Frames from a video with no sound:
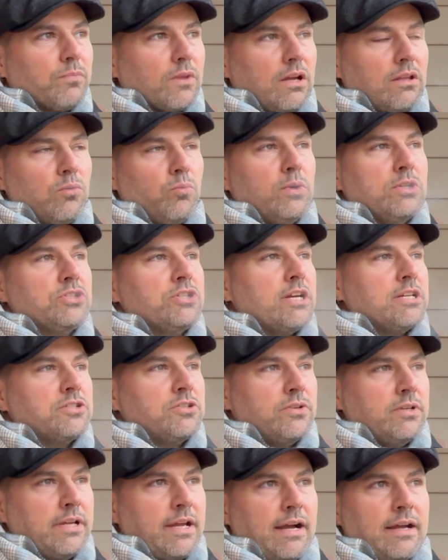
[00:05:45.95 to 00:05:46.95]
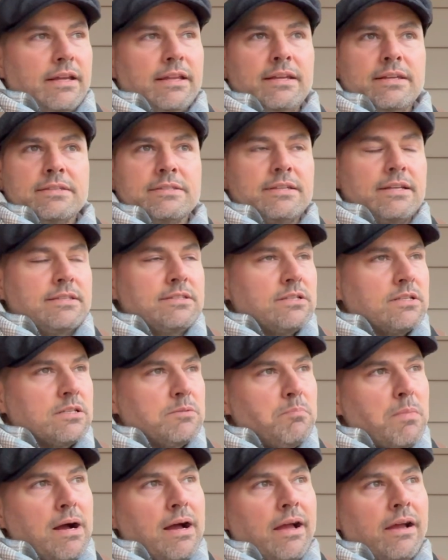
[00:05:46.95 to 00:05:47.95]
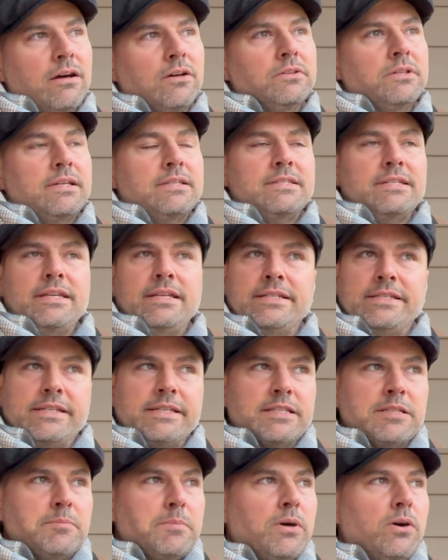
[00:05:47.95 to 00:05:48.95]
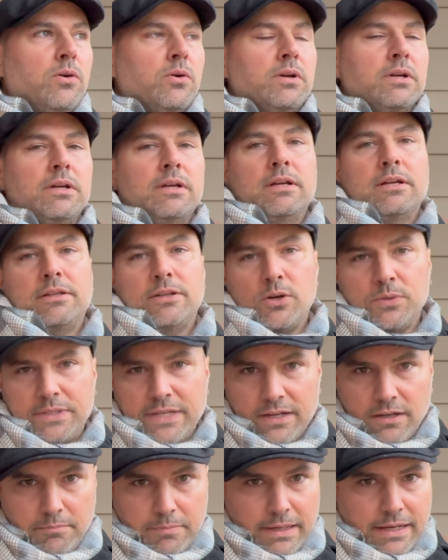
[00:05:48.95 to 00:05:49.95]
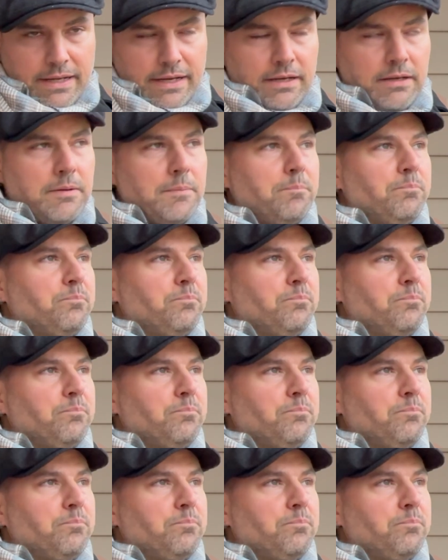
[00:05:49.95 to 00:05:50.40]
And Winchester, yeah, it is. It's just mild. It's easy to smoke. No tongue bite.